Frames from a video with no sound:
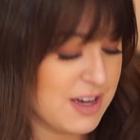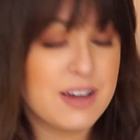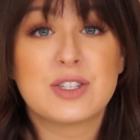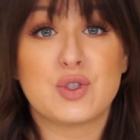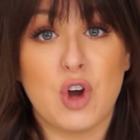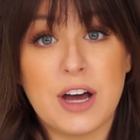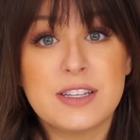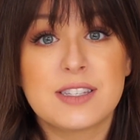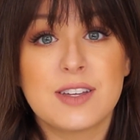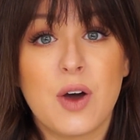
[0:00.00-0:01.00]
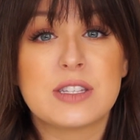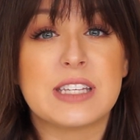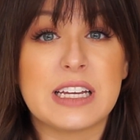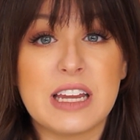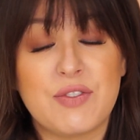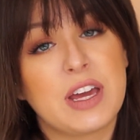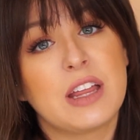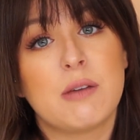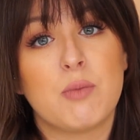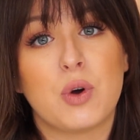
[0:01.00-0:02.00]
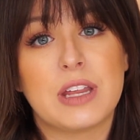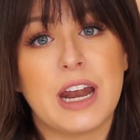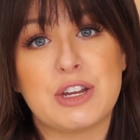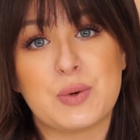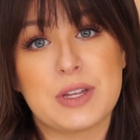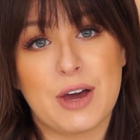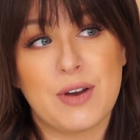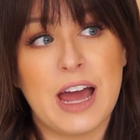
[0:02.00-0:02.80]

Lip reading: straws significantly more than I do without.